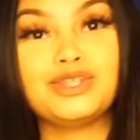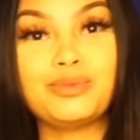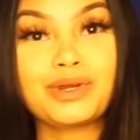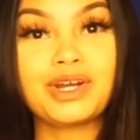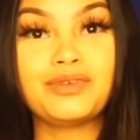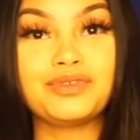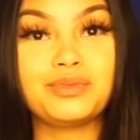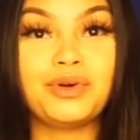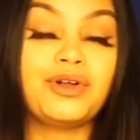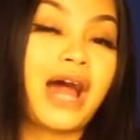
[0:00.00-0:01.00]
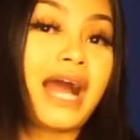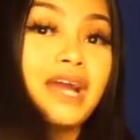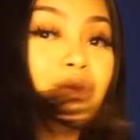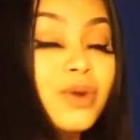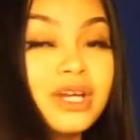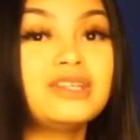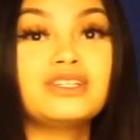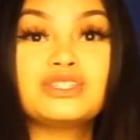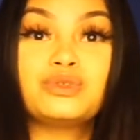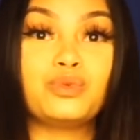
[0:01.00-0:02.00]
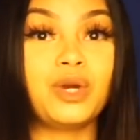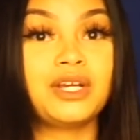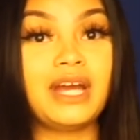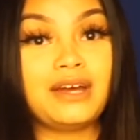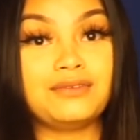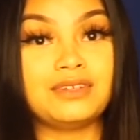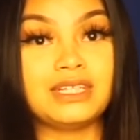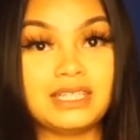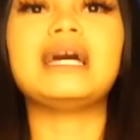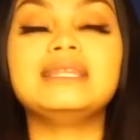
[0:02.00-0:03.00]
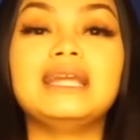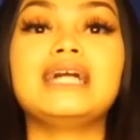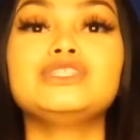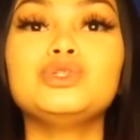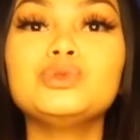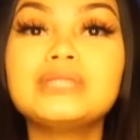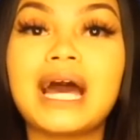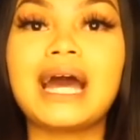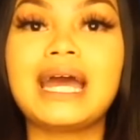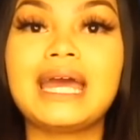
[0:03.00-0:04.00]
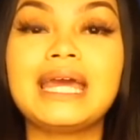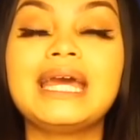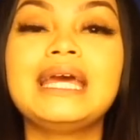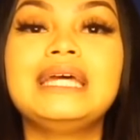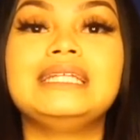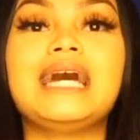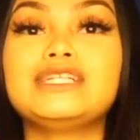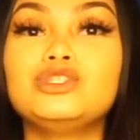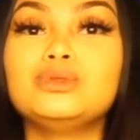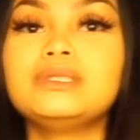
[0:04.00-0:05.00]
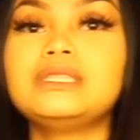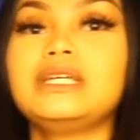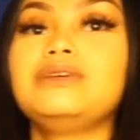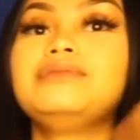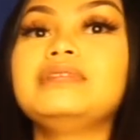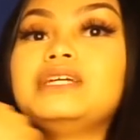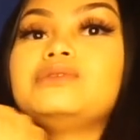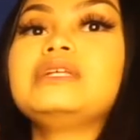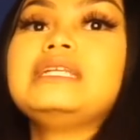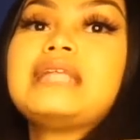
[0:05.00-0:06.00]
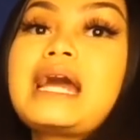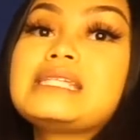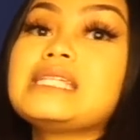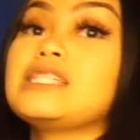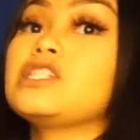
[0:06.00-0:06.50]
Super comfortable. I could wear this wherever. Not too tight, not too stiff. Literally nice and